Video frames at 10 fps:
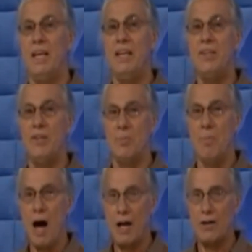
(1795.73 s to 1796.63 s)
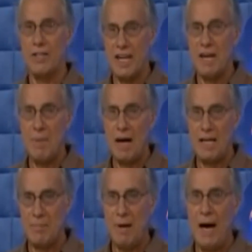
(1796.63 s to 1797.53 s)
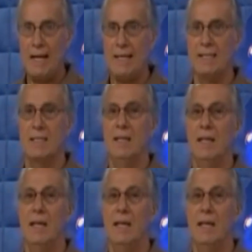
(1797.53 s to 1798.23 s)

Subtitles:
into their modern day Mayan bodies,